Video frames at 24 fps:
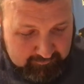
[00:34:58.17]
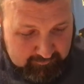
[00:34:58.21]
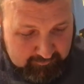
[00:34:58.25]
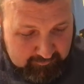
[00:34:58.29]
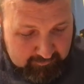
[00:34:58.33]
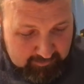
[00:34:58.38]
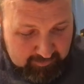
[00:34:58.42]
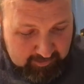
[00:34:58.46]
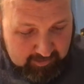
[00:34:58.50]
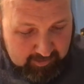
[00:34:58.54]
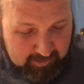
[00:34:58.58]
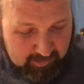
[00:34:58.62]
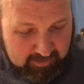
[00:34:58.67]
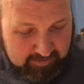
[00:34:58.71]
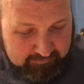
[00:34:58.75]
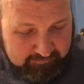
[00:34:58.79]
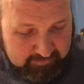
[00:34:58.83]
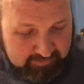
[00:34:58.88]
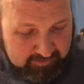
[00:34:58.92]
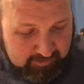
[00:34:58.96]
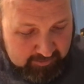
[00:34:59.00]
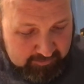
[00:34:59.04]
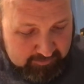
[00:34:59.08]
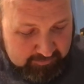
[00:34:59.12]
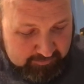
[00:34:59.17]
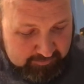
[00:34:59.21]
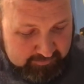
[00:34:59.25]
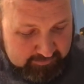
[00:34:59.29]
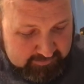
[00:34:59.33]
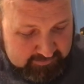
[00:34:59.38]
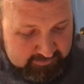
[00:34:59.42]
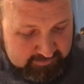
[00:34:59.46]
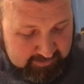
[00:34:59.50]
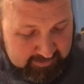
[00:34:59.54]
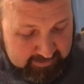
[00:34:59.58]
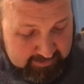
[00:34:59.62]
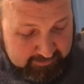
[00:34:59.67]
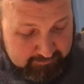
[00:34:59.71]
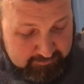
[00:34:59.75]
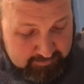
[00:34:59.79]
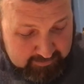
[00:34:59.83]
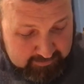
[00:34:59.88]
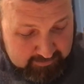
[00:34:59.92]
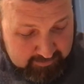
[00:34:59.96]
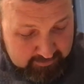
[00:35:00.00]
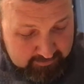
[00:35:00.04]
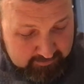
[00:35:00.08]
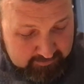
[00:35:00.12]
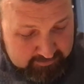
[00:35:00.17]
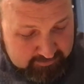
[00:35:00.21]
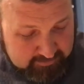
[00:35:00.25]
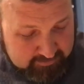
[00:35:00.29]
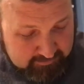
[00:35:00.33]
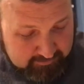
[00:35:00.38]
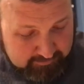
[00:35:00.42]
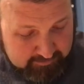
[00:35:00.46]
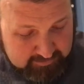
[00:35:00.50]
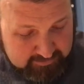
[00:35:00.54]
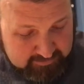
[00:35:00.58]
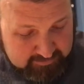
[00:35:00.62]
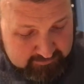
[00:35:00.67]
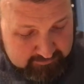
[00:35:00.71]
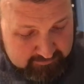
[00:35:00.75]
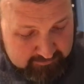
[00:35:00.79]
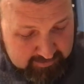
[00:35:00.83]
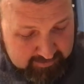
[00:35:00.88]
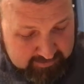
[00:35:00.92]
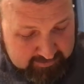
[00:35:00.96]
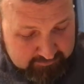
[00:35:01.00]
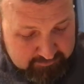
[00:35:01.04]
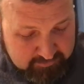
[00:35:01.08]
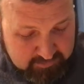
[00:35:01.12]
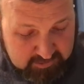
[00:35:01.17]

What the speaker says: I'll have to go through these names. I know there's going to be some names. Jake